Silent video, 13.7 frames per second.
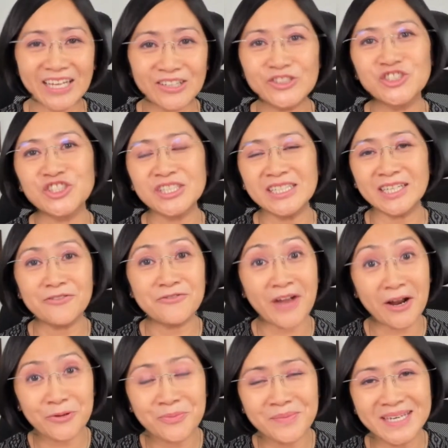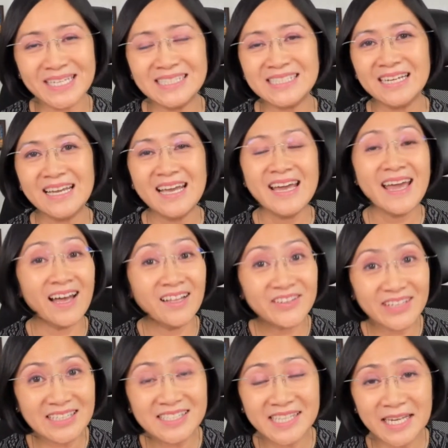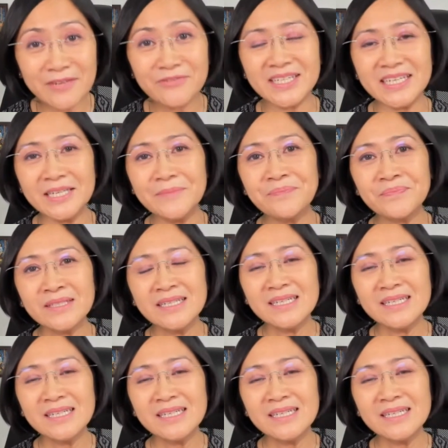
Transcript: energy, environment, health and safety,